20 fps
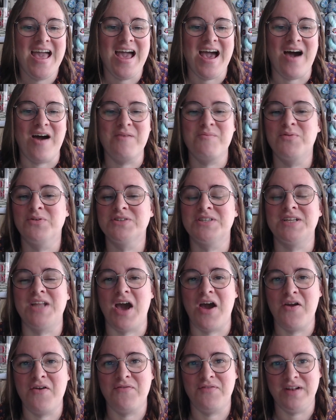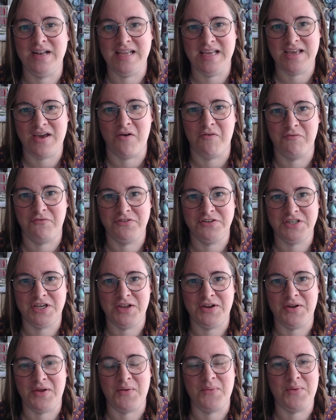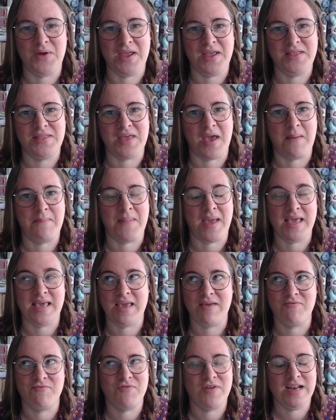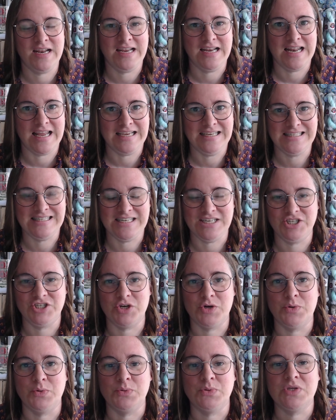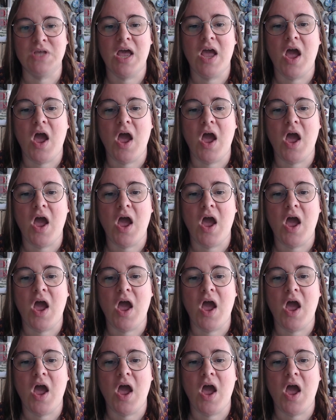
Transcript: I wasn't overly confident with uh, making really lacy shawls